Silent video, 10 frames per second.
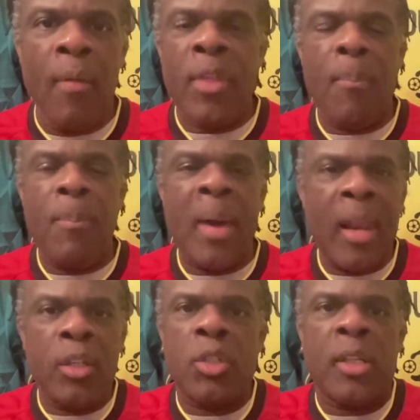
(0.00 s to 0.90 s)
that
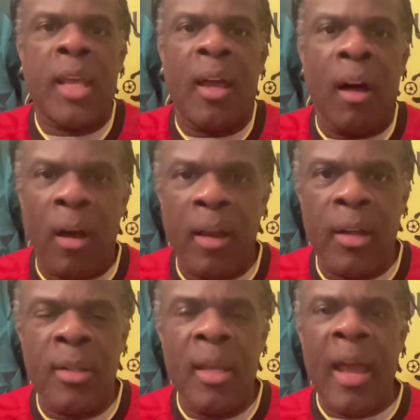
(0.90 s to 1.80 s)
managers get
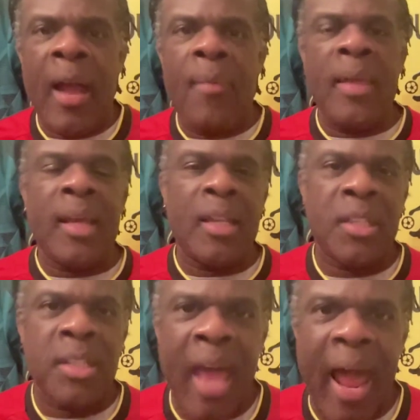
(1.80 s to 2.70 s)
hired and they get
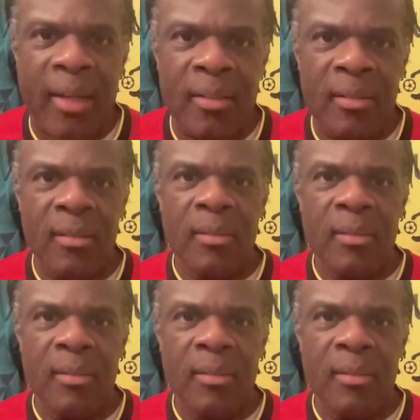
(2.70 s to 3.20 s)
sacked.